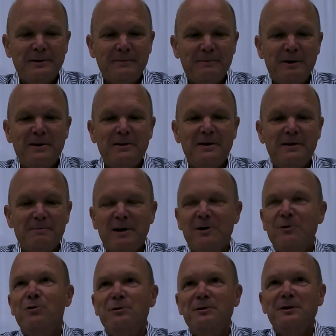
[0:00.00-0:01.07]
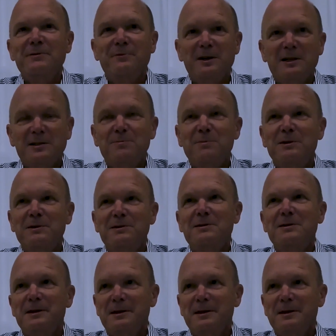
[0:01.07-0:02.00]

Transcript: making minority investments